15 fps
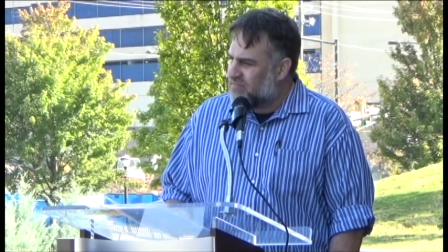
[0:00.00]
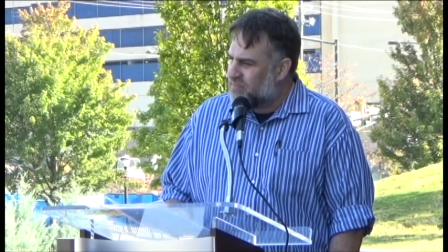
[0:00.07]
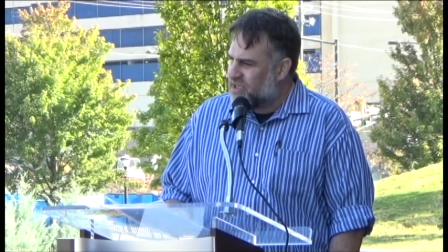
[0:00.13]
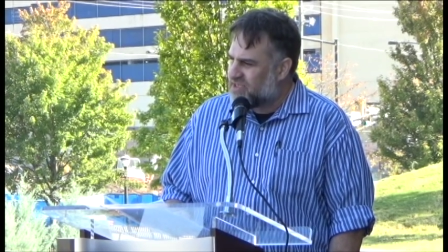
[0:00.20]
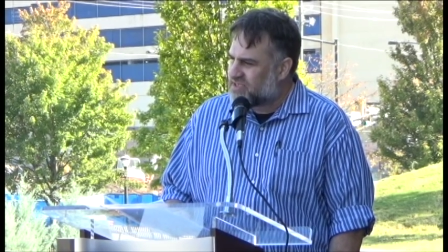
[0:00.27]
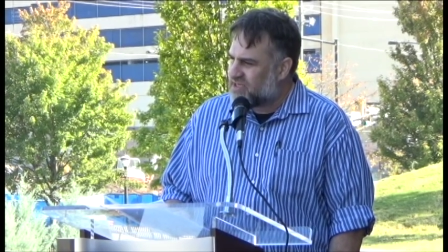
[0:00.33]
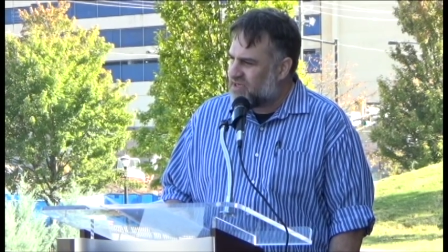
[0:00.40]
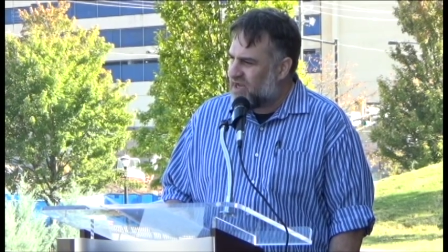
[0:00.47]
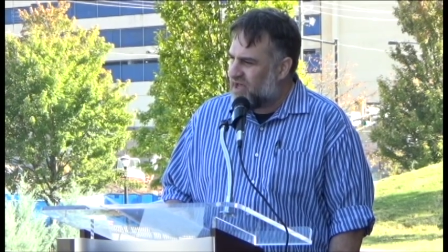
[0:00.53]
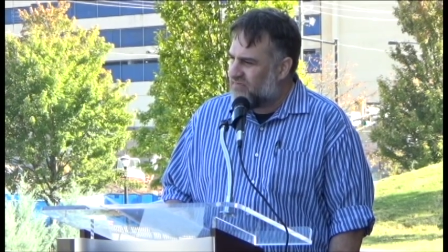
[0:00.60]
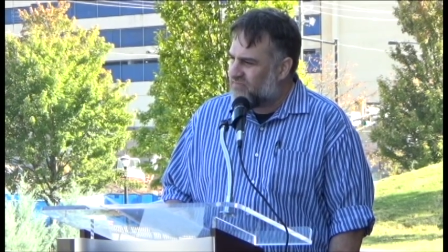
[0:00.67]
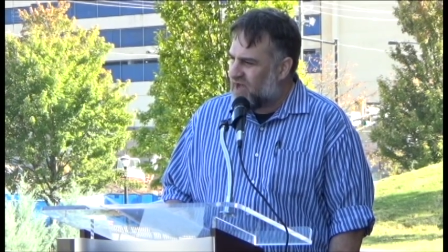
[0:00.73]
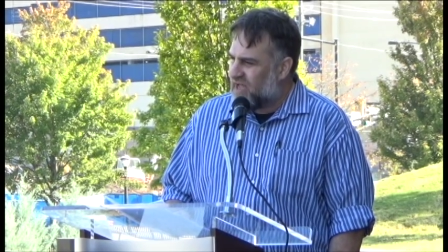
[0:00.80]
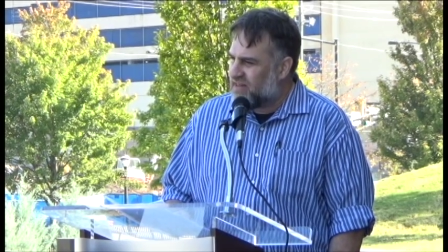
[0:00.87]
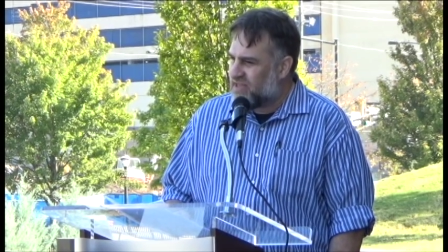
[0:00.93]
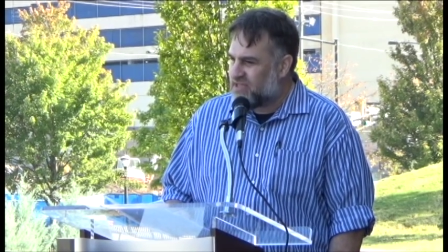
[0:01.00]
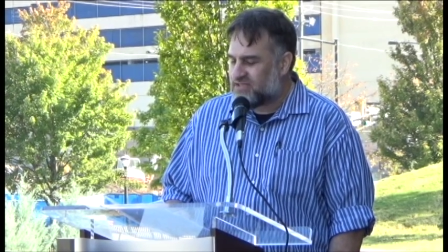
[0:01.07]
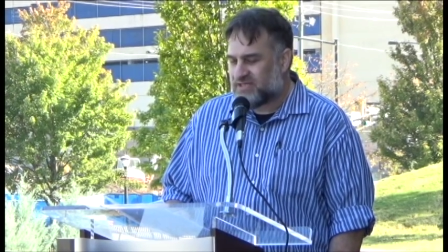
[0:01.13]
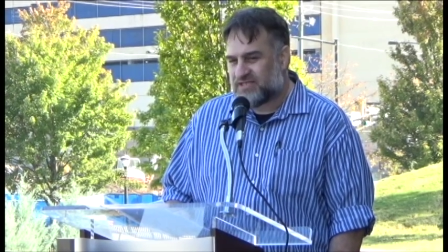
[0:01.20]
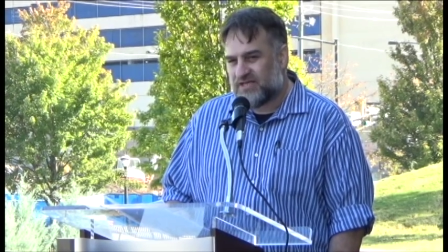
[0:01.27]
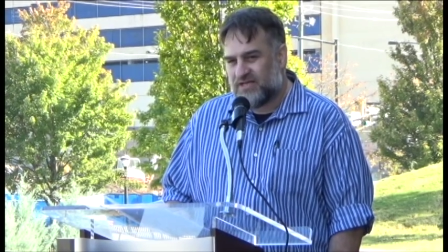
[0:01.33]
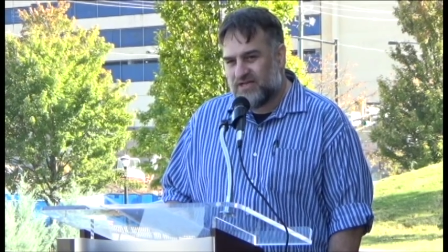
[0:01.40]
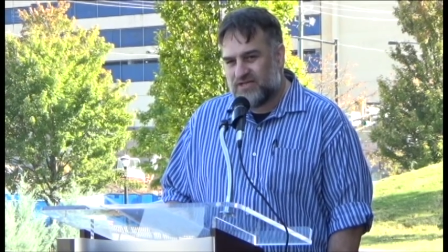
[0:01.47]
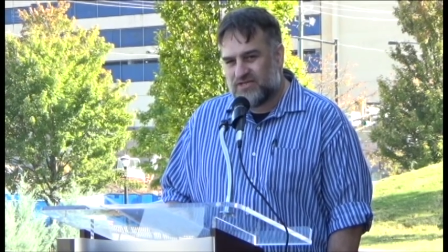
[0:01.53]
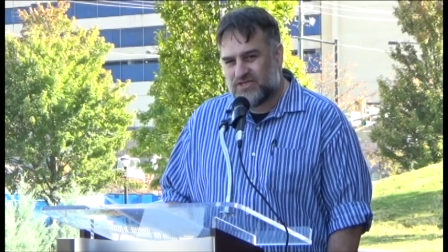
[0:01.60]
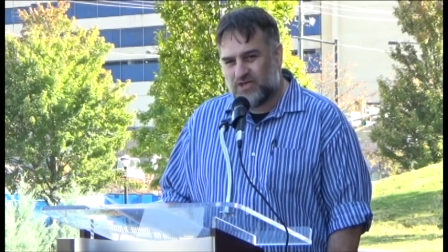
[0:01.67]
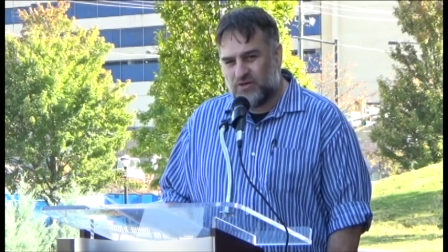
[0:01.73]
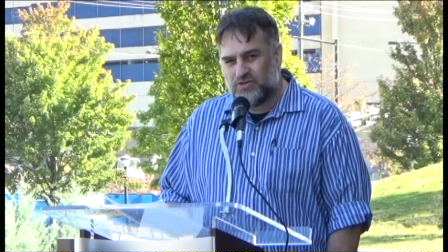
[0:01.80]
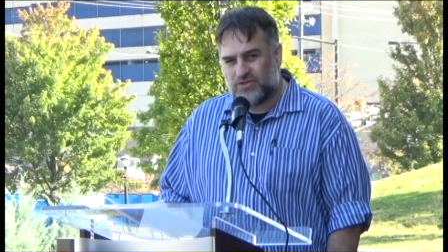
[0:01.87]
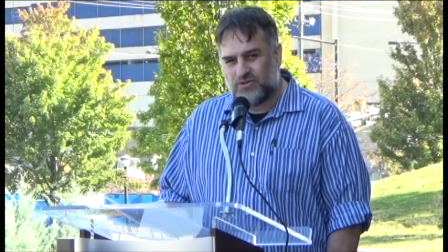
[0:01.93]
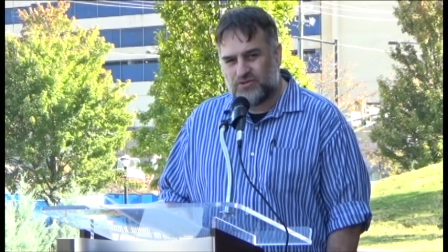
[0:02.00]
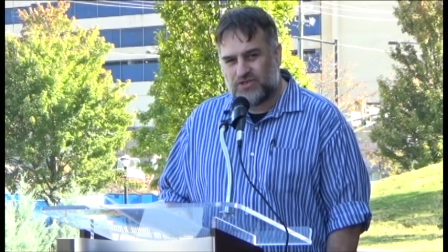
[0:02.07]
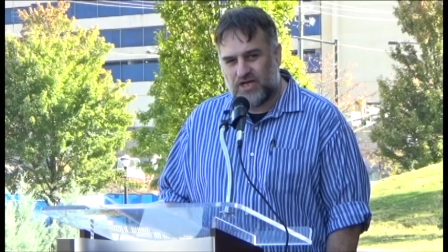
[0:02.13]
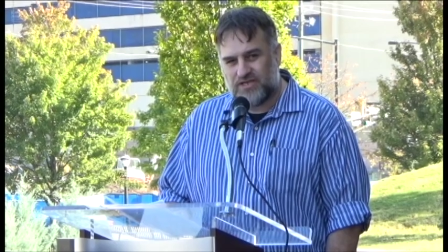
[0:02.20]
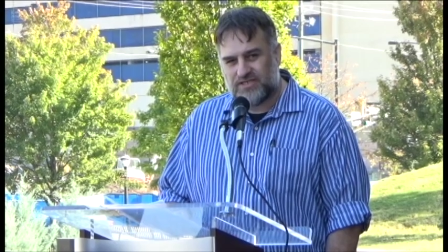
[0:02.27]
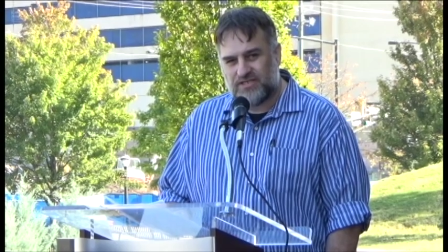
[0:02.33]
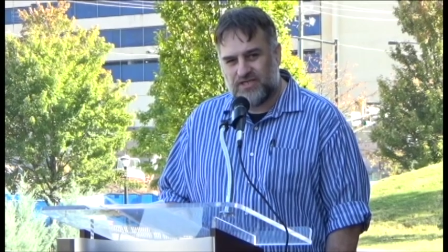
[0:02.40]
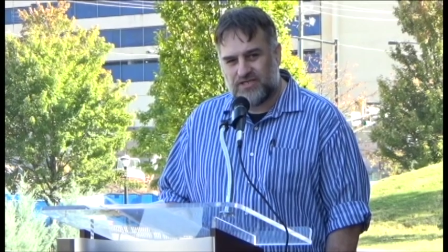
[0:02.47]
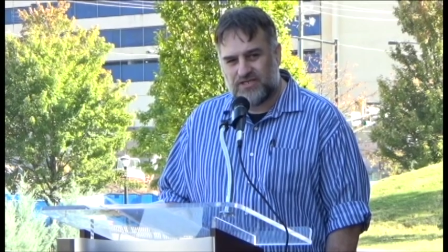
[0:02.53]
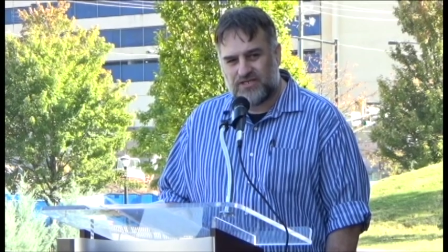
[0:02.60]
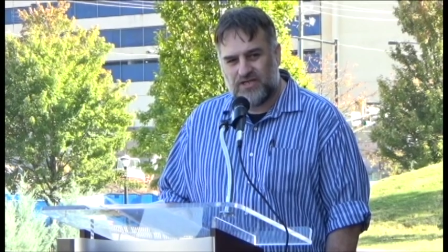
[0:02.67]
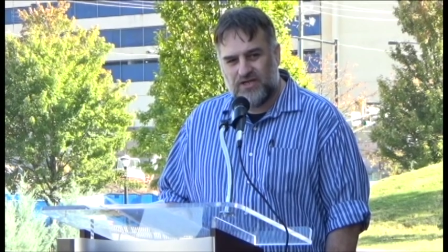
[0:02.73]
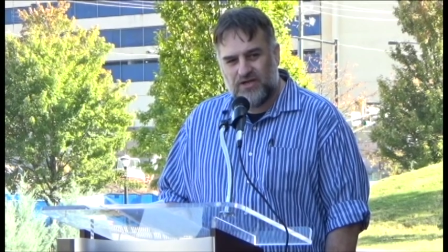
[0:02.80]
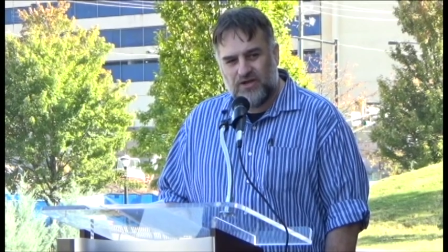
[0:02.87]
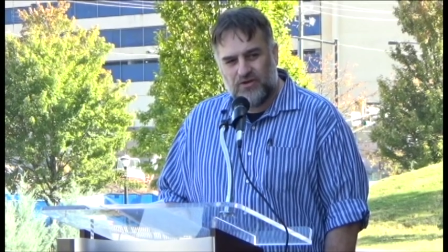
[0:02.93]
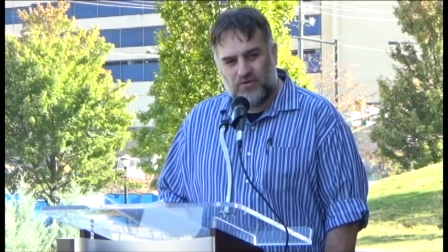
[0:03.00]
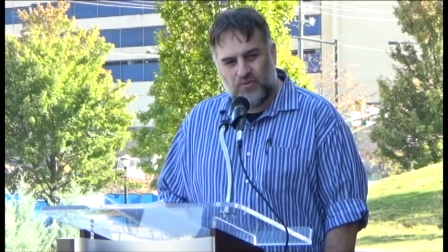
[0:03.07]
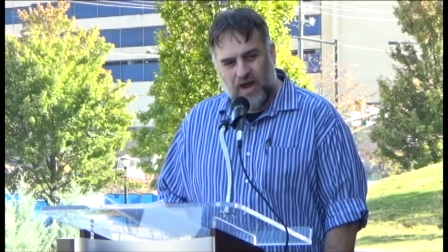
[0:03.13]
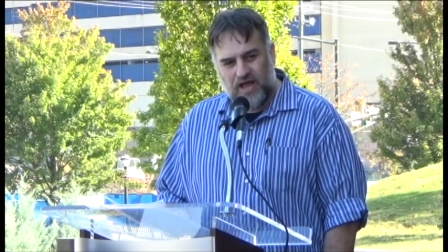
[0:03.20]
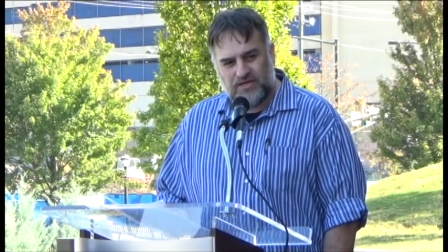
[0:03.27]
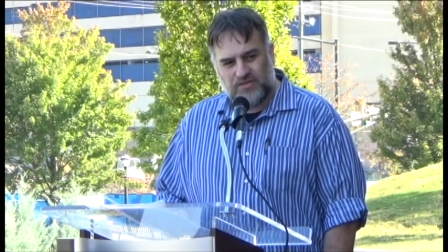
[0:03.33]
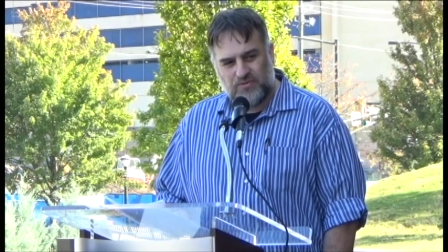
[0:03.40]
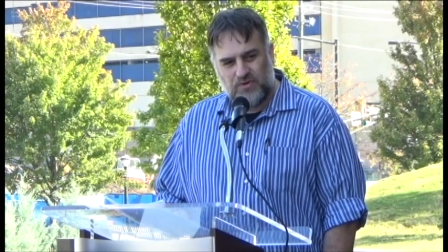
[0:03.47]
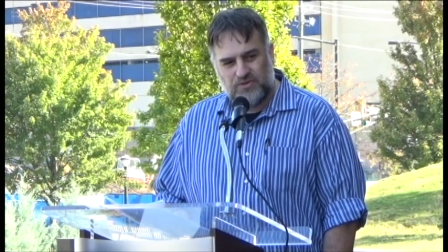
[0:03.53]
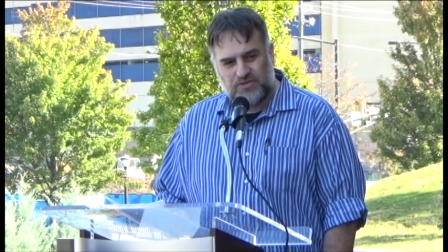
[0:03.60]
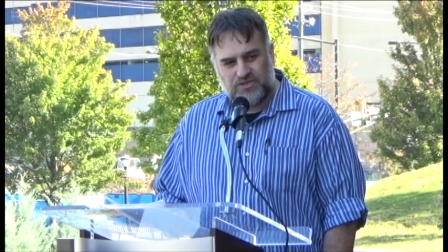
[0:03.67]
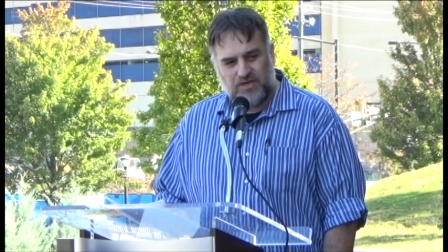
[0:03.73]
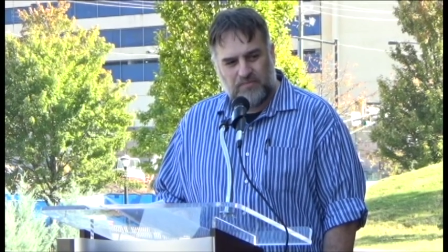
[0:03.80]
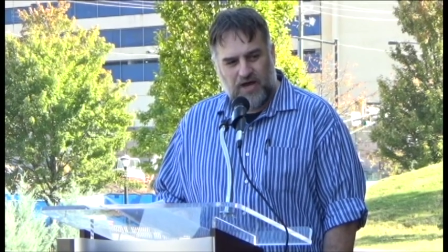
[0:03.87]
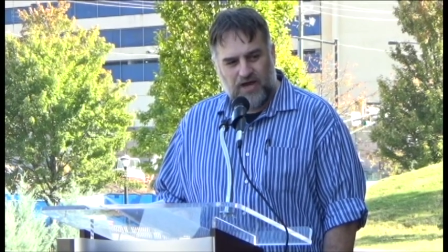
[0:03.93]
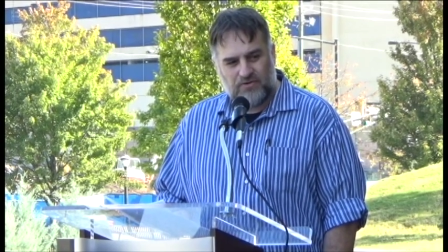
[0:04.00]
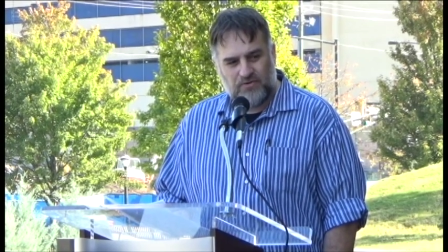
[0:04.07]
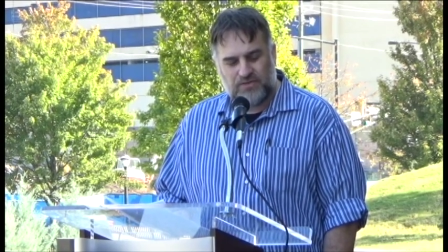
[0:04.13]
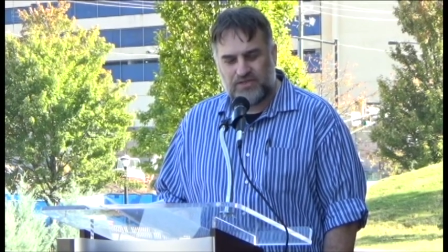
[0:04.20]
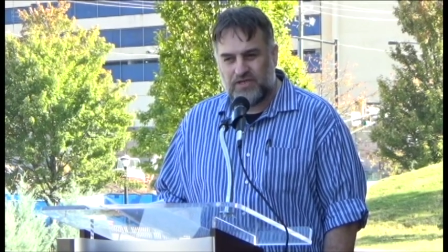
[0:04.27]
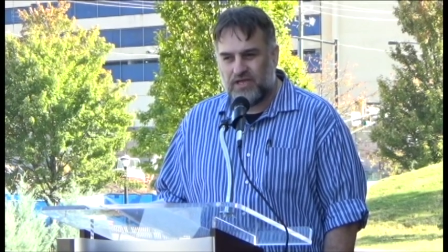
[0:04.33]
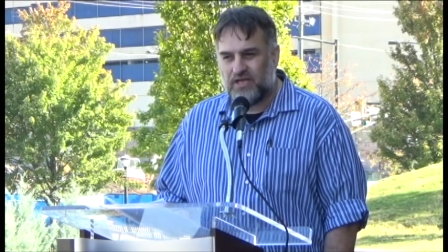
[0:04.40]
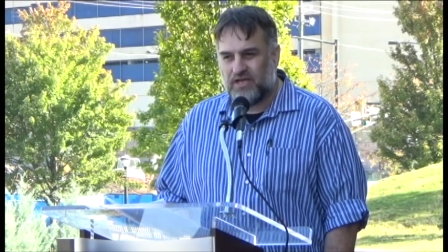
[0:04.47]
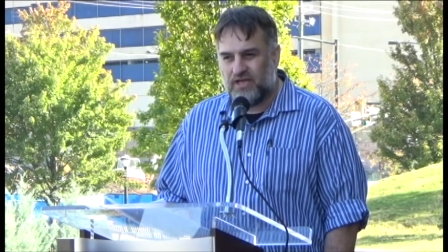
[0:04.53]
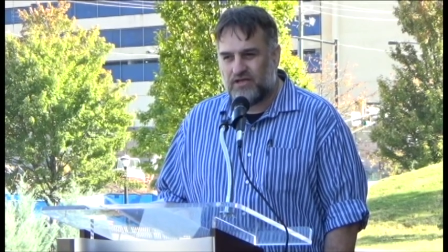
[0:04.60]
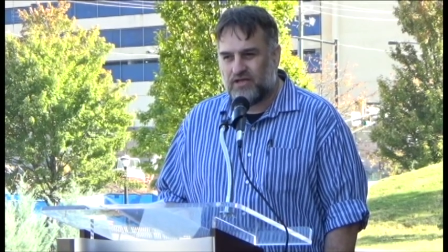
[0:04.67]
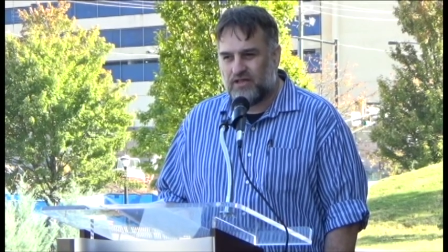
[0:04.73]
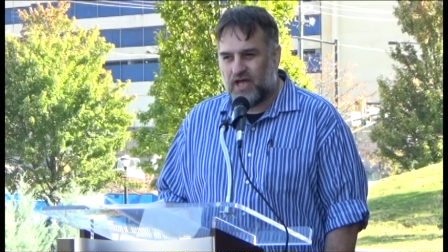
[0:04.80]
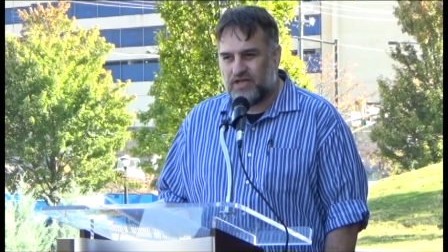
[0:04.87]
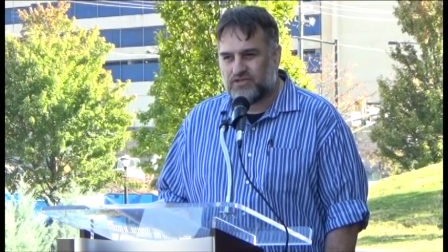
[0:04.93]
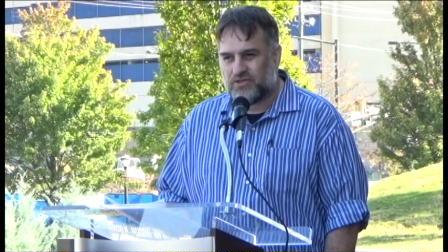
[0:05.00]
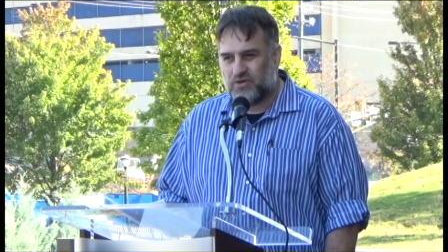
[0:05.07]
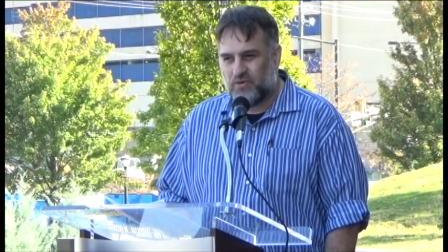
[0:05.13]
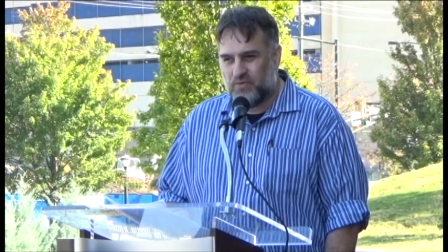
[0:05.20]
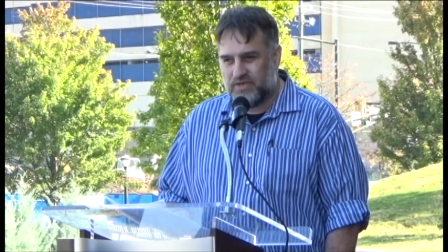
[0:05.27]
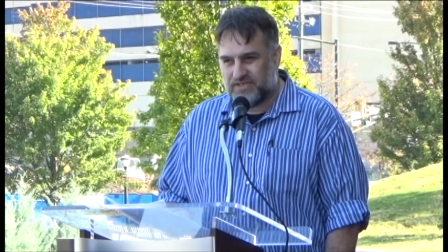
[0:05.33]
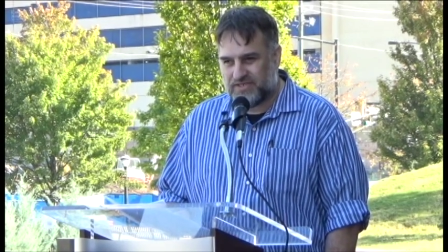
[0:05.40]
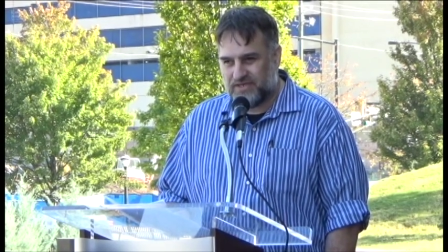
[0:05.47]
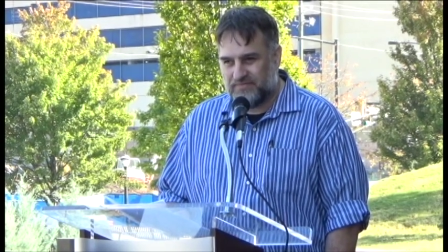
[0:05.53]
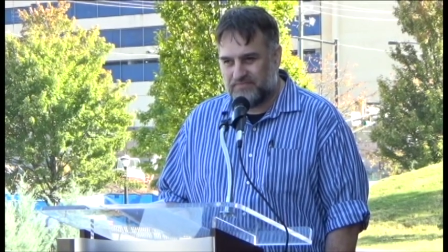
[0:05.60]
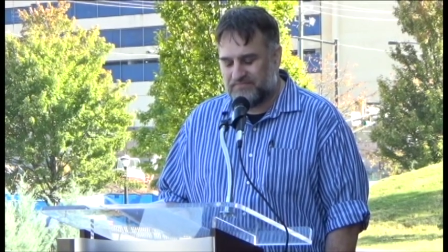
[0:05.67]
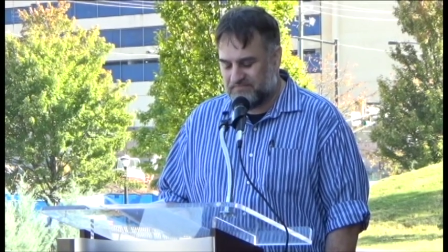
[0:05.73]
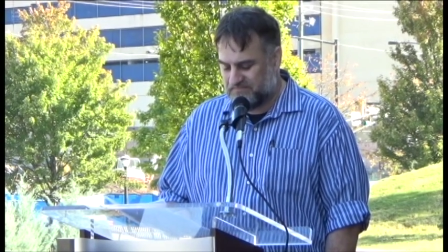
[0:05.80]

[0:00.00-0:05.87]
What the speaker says: peace and nonviolence, social justice, grassroots democracy, and ecological wisdom.